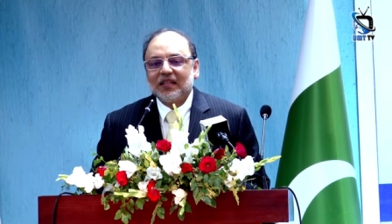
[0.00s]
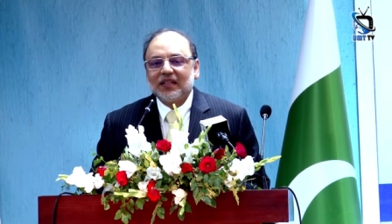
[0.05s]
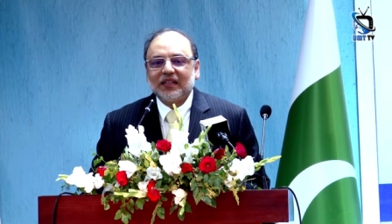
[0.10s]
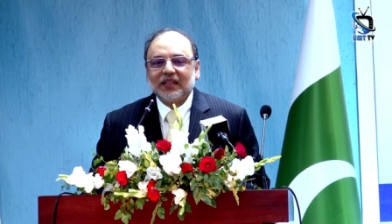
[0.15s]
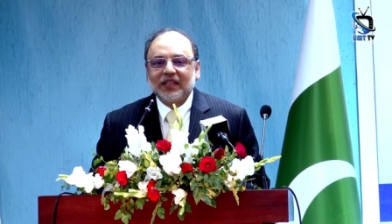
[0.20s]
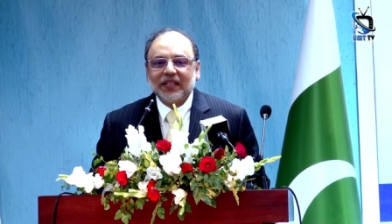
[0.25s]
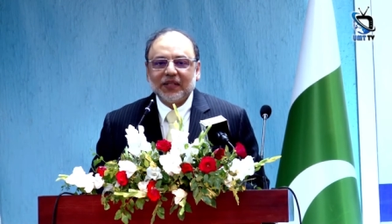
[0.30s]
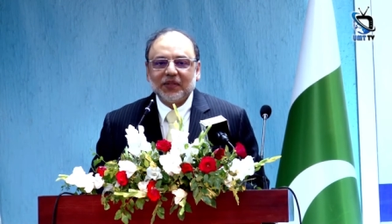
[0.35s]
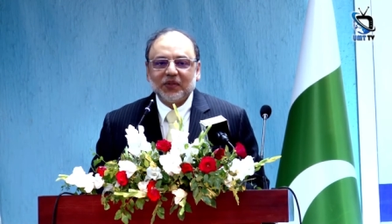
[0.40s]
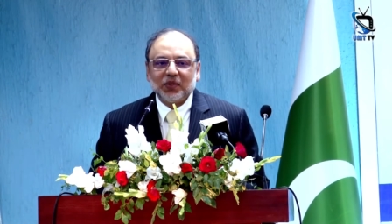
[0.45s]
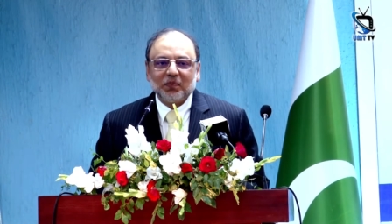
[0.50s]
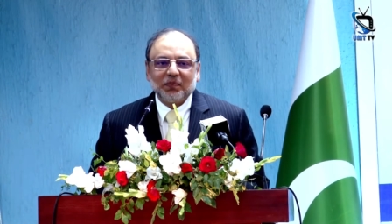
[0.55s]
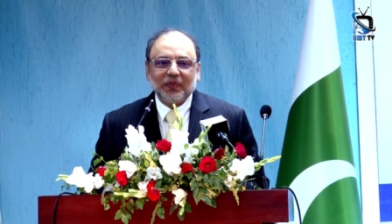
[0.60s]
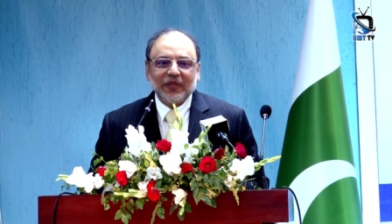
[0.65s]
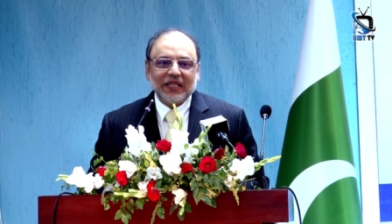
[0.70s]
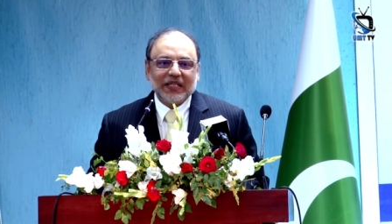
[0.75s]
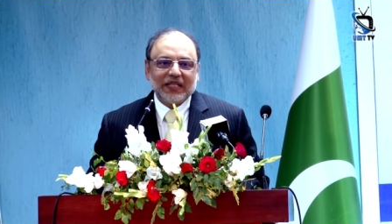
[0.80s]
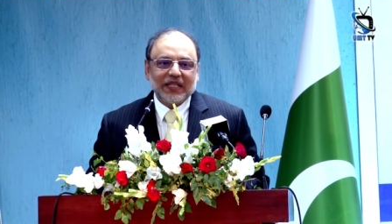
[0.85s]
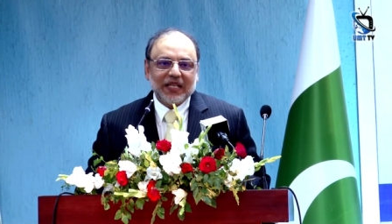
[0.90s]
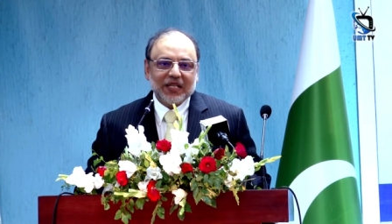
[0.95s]
There should
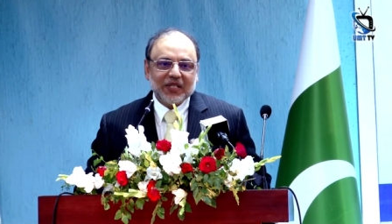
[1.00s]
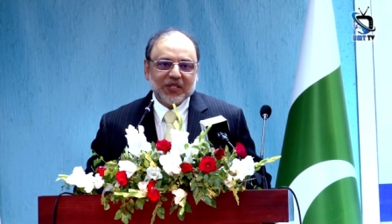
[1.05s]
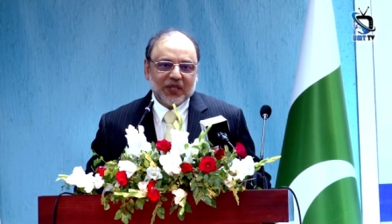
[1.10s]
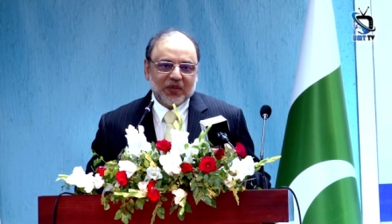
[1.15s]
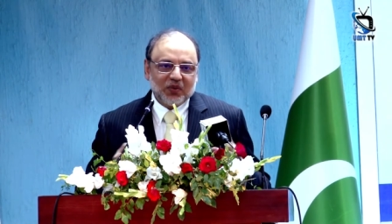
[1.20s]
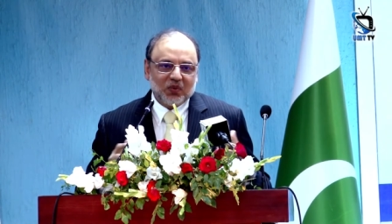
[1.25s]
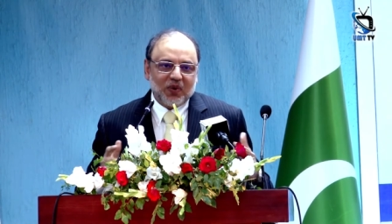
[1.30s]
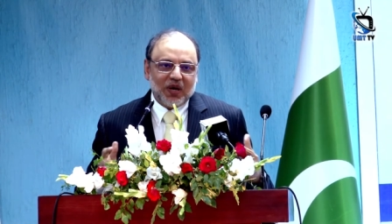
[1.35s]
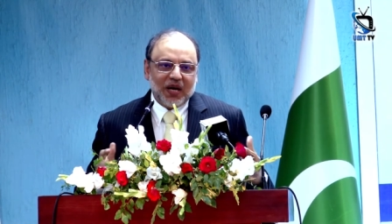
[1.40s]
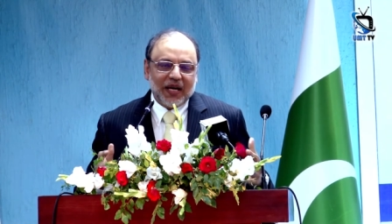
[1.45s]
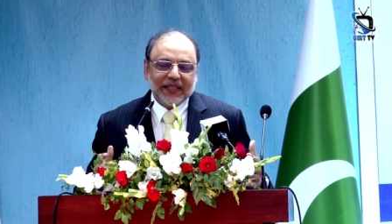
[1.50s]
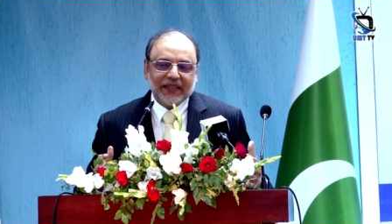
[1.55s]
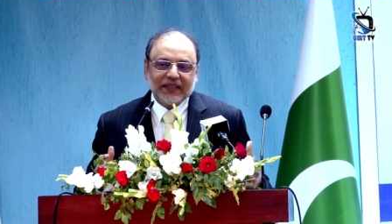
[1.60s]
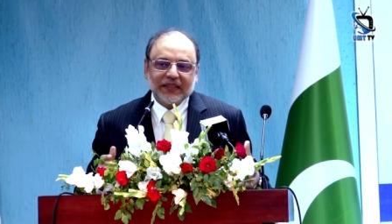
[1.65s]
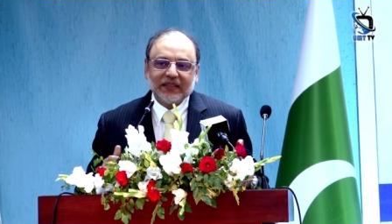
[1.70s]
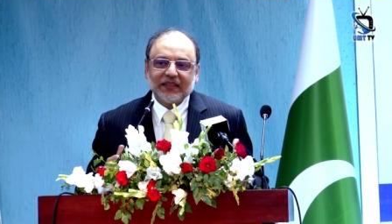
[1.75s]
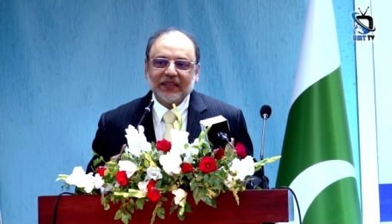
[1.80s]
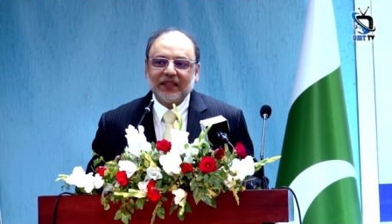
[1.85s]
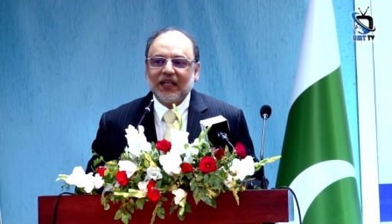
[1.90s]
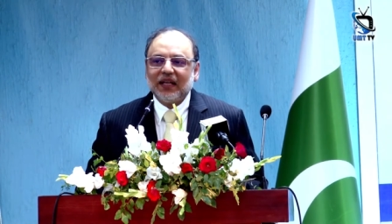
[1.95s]
be
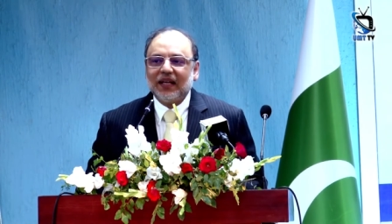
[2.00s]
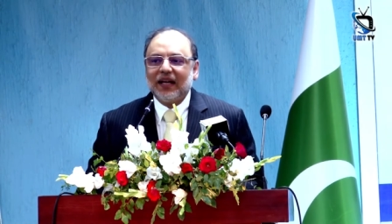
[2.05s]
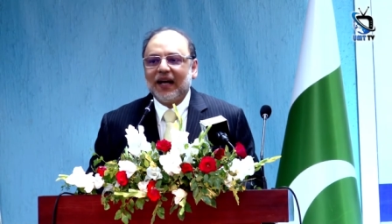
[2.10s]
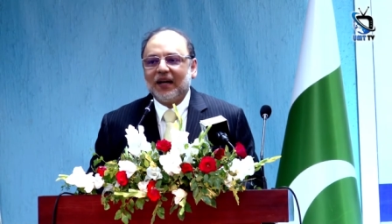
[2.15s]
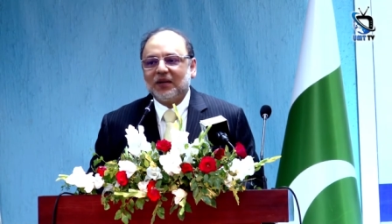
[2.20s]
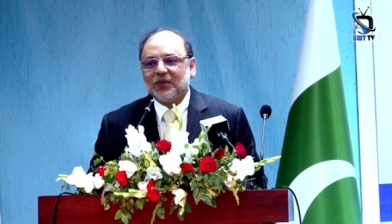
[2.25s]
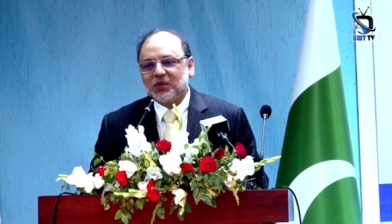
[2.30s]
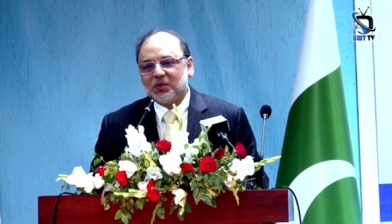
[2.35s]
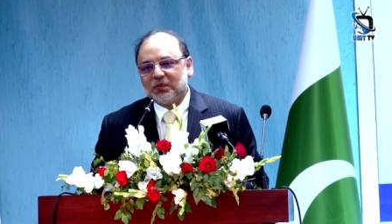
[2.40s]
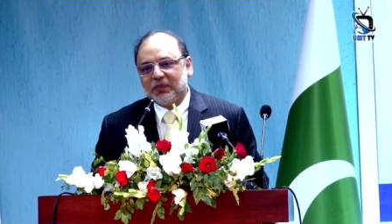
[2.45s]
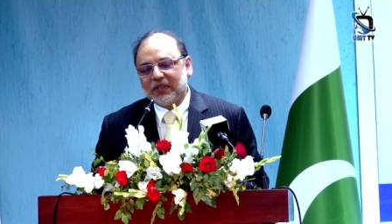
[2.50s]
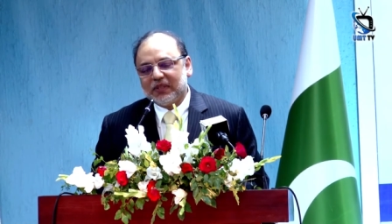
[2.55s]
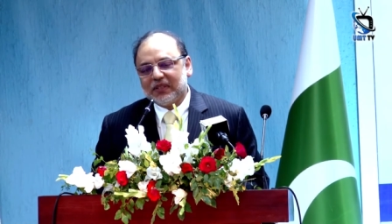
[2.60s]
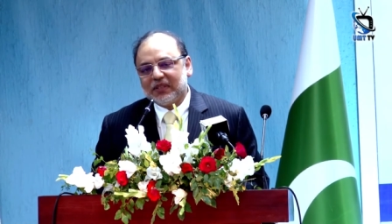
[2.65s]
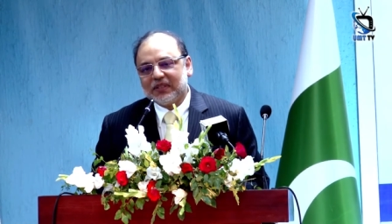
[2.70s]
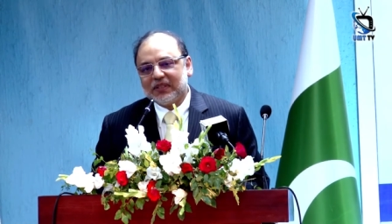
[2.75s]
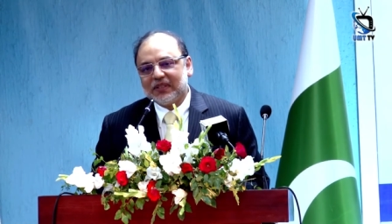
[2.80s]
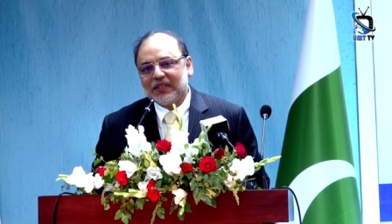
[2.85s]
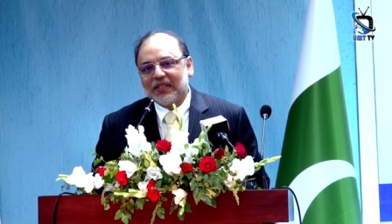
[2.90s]
nationwide announcement